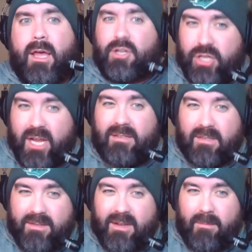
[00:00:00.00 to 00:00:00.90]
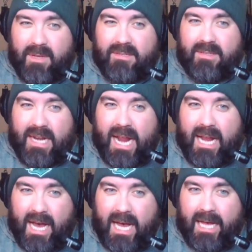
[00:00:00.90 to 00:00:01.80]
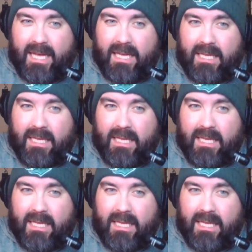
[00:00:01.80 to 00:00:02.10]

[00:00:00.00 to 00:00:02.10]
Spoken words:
Chance it's going to miss the net high.